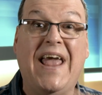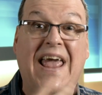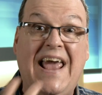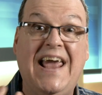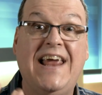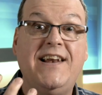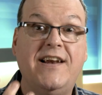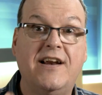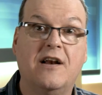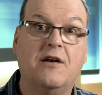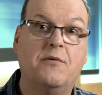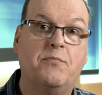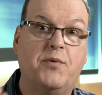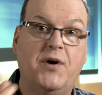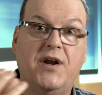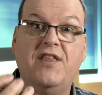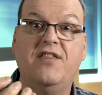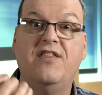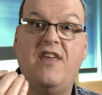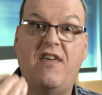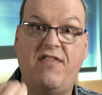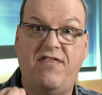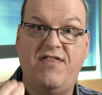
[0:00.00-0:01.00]
and it'll
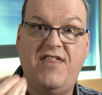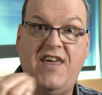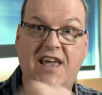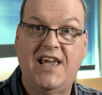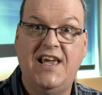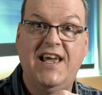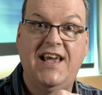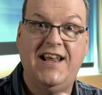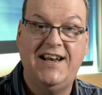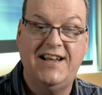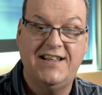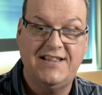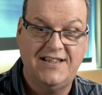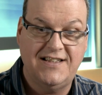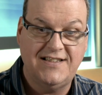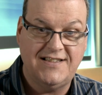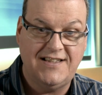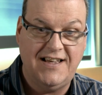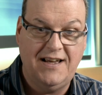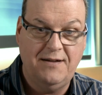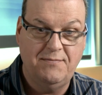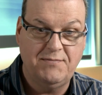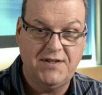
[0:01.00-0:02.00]
bring the thing in at the
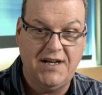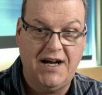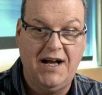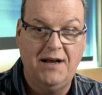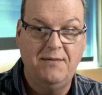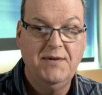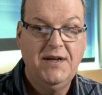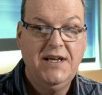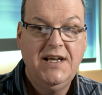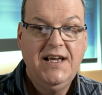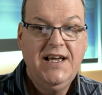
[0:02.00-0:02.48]
same time.